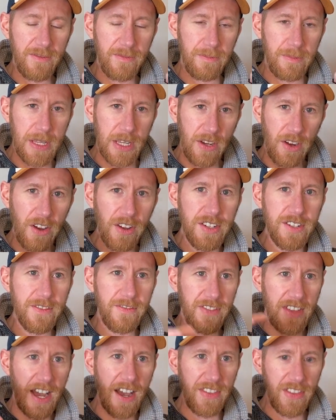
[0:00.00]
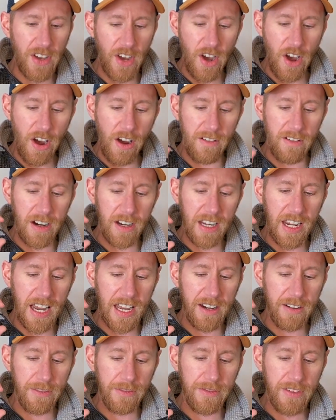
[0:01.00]
because of that, the horror
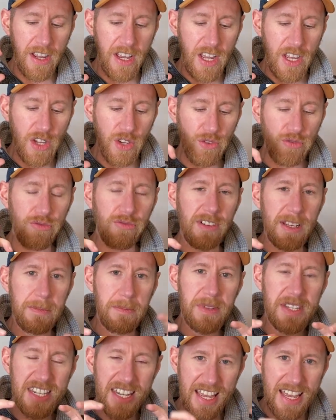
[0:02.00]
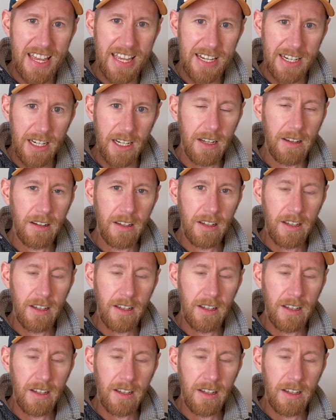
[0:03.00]
kind of creeps in.